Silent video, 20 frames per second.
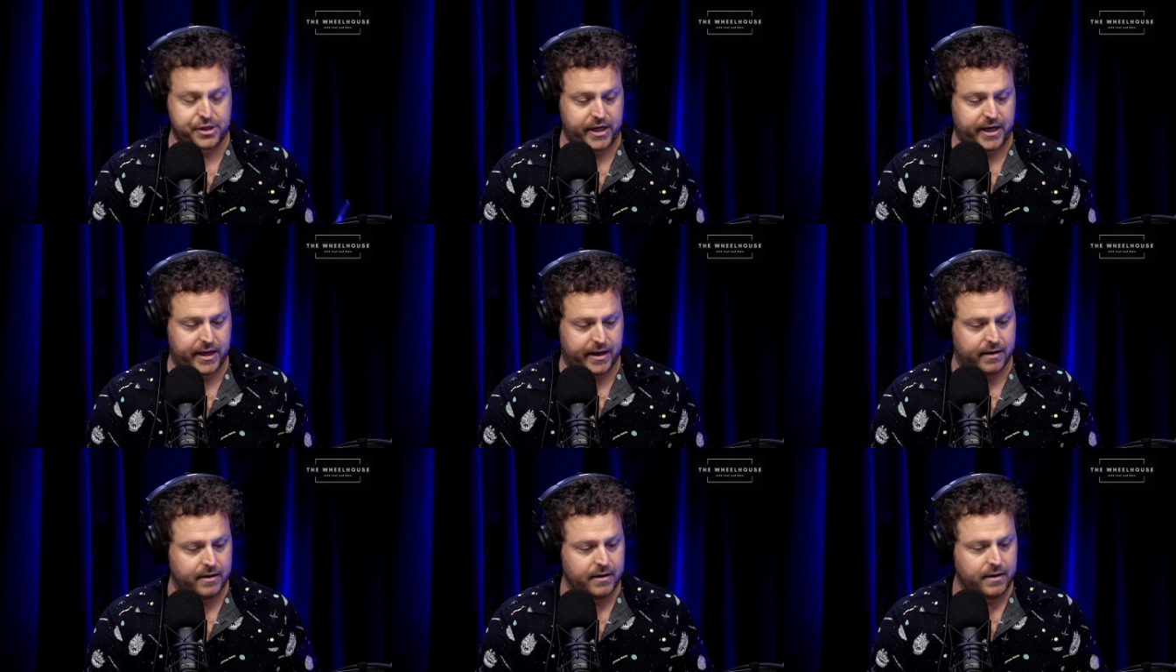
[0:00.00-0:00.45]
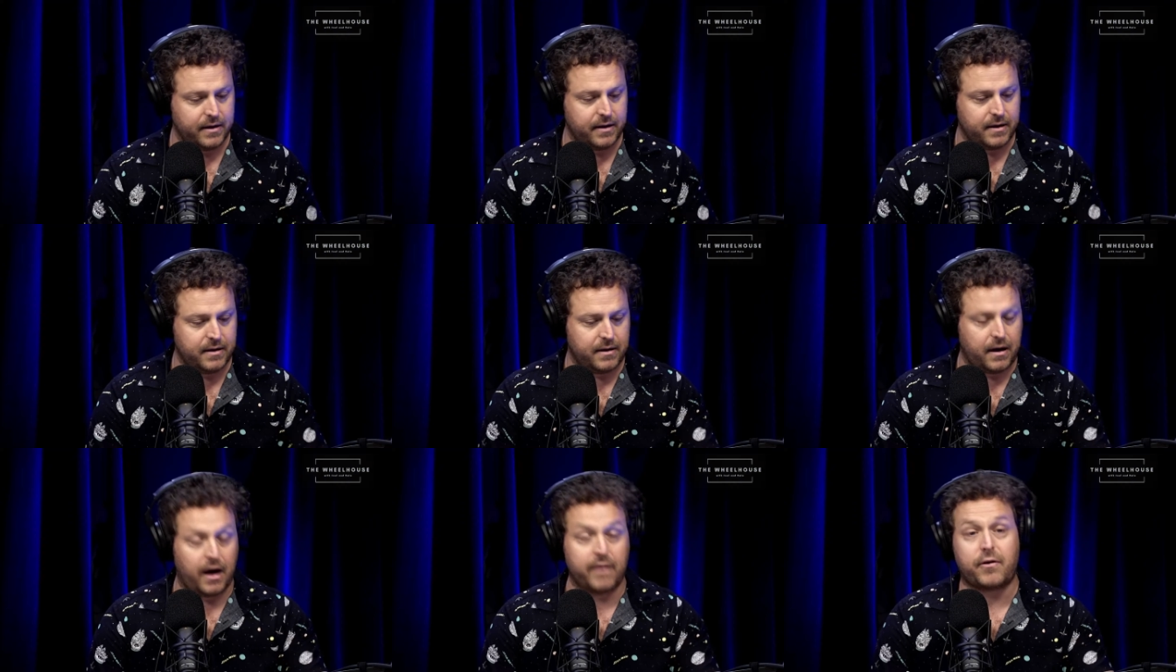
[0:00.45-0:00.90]
here.
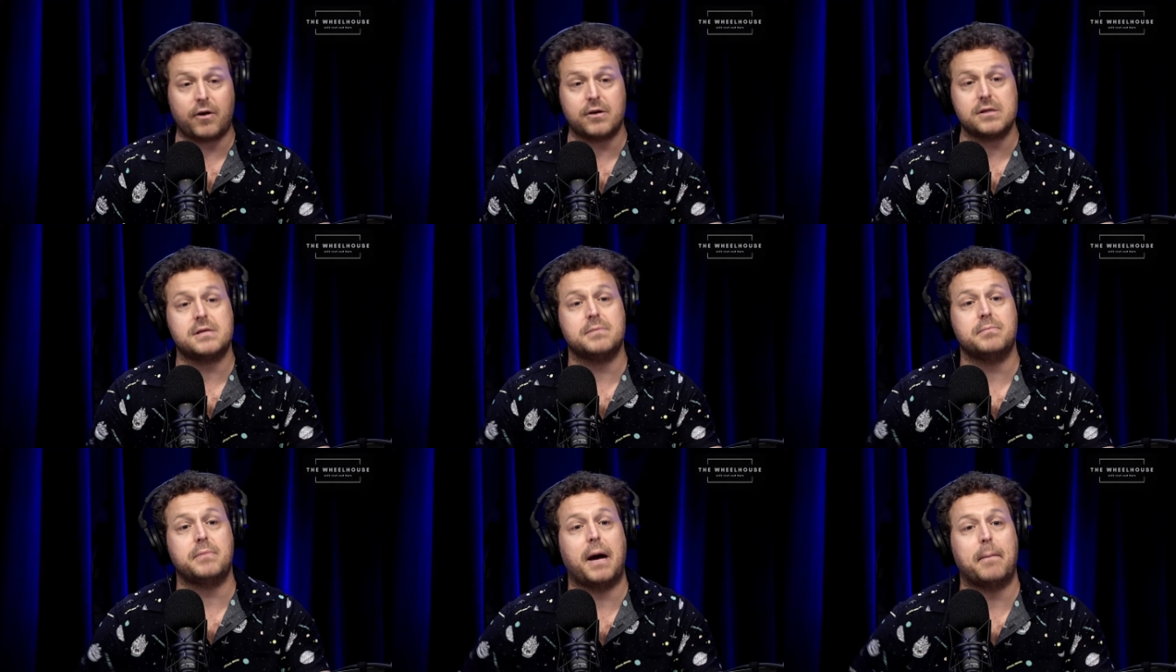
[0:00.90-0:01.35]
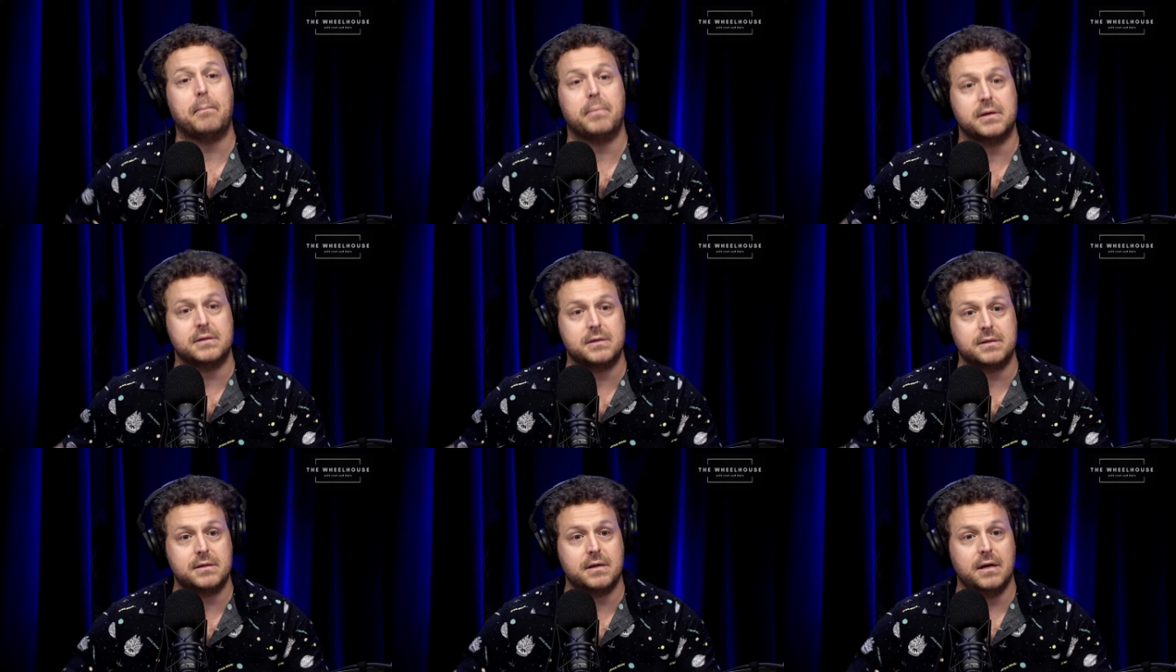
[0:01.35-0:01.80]
I've got some
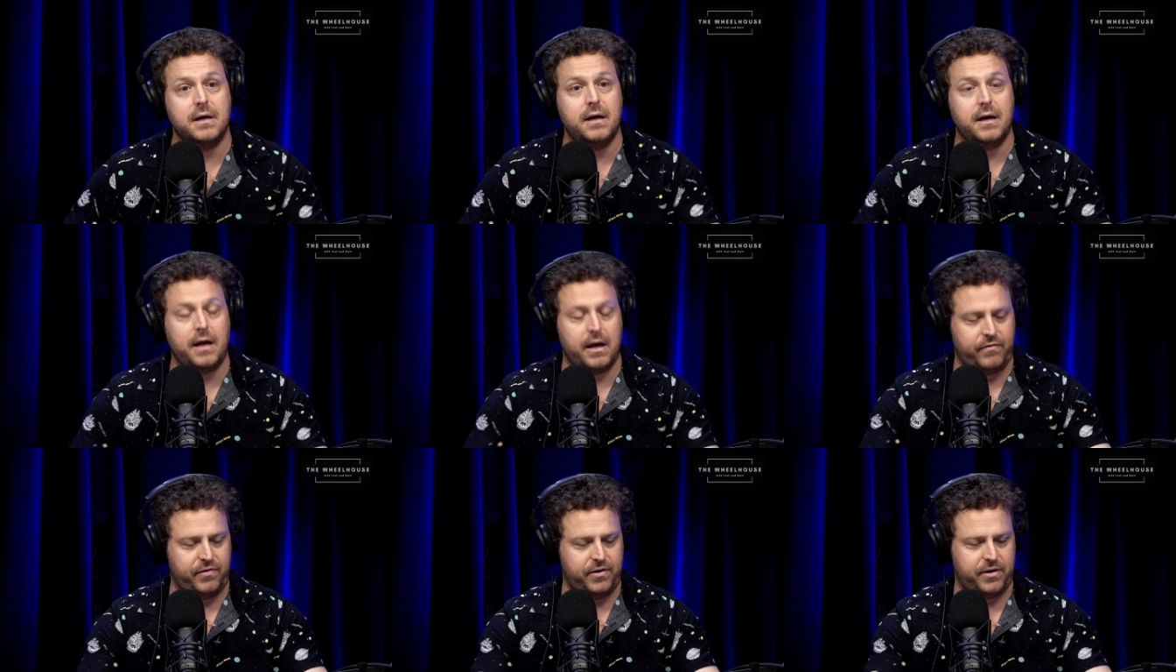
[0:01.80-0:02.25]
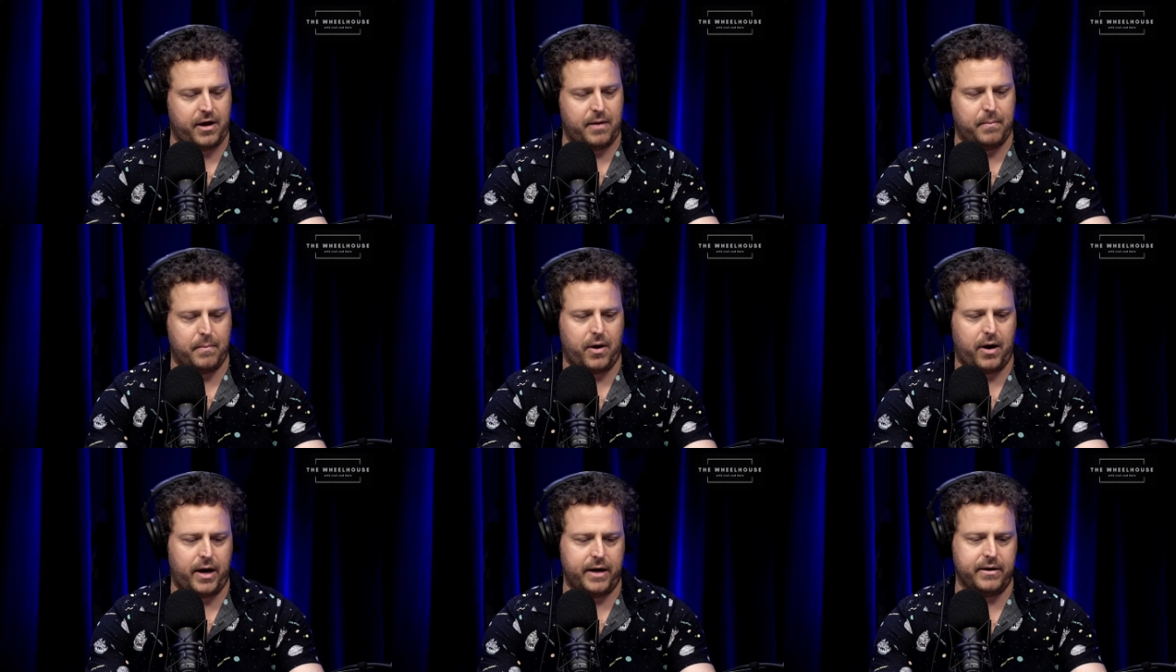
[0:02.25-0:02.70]
numbers, if you don't
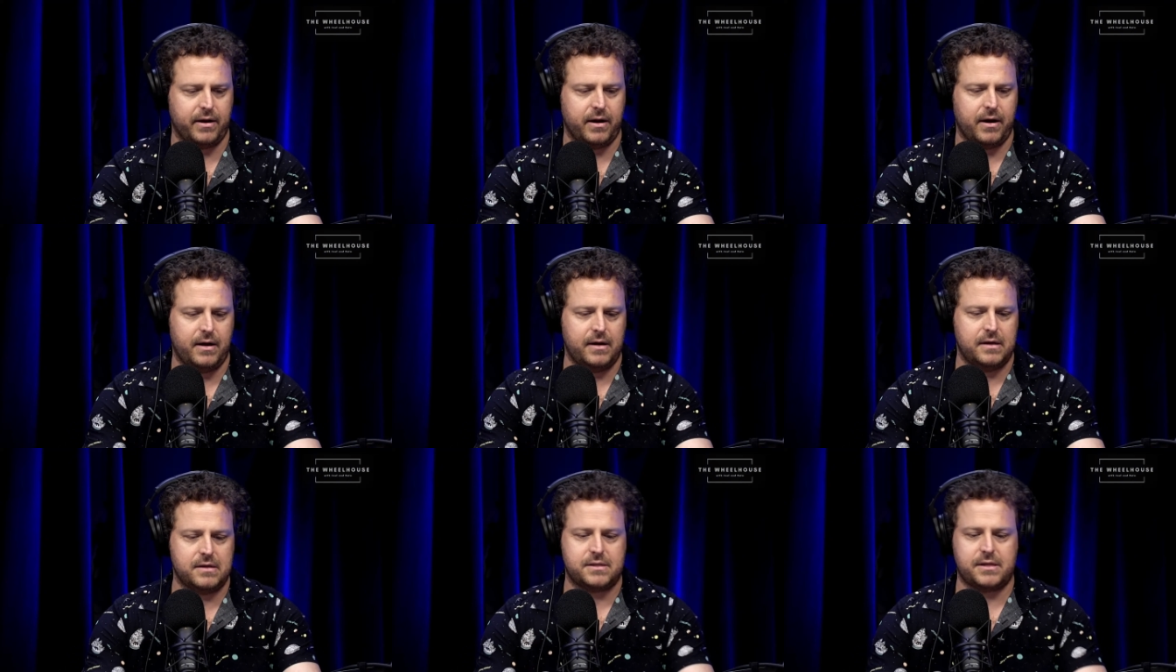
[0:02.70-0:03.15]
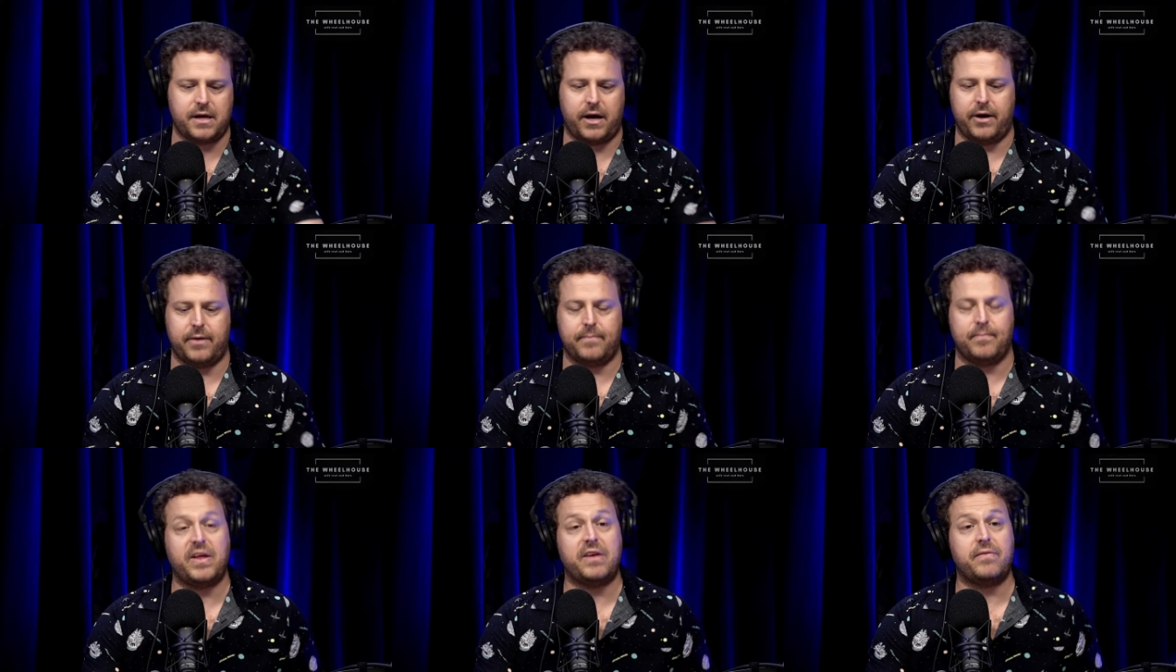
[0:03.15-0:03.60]
mind.
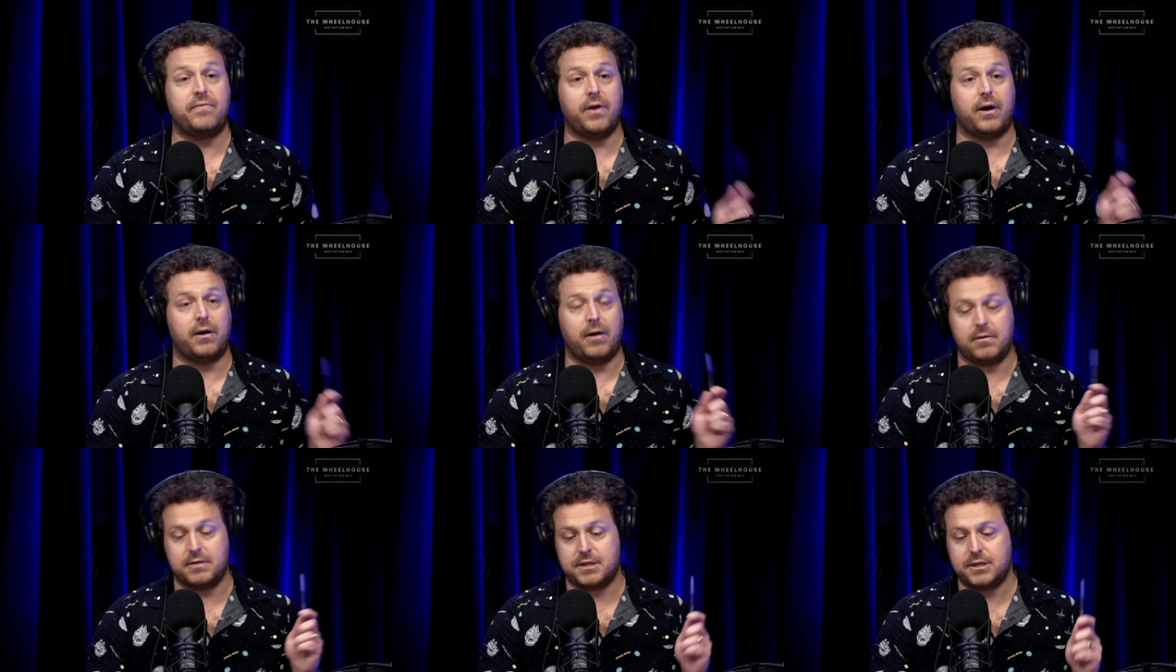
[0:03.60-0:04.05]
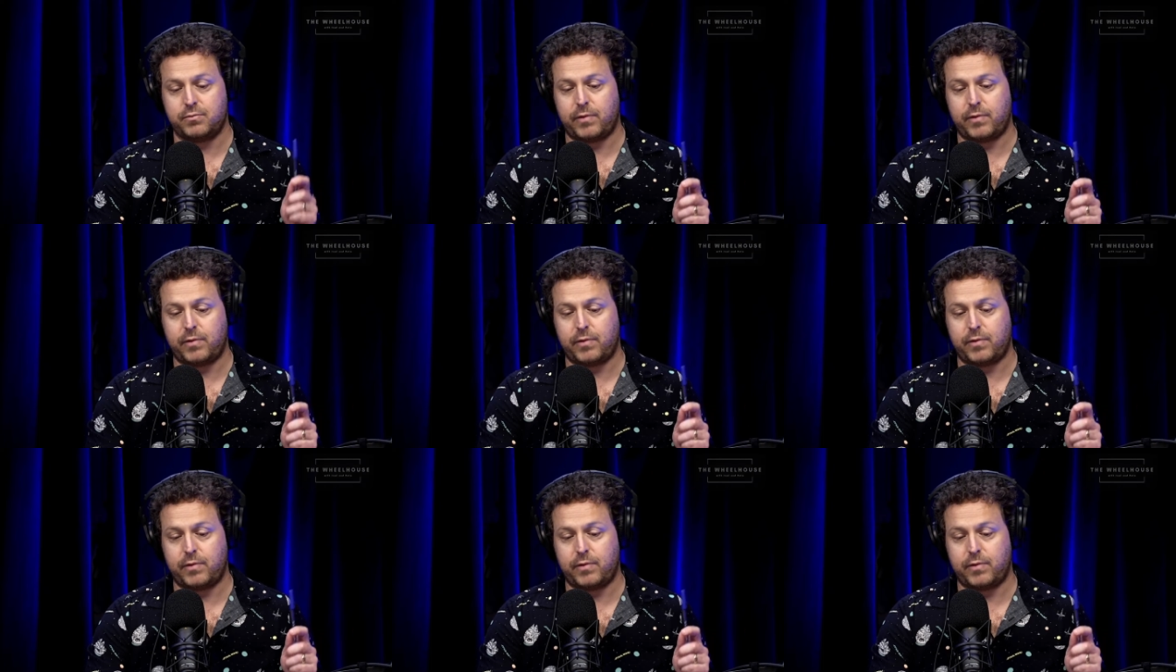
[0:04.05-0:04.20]
So if I'll just